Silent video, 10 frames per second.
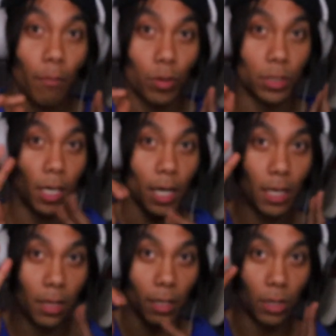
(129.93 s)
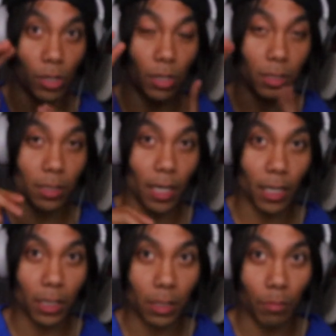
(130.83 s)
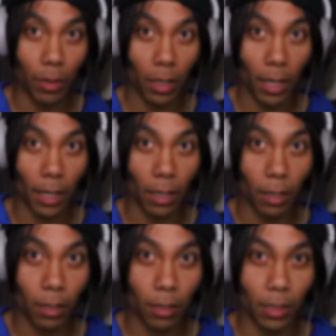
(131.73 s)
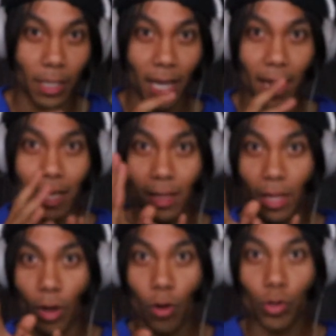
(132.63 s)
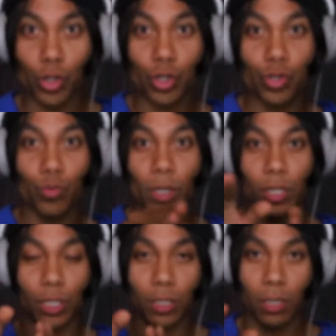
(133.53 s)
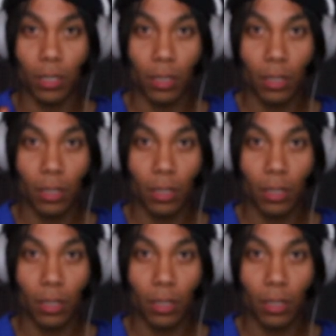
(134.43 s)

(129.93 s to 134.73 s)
pretend that they're the saints, but like in the end they all switched.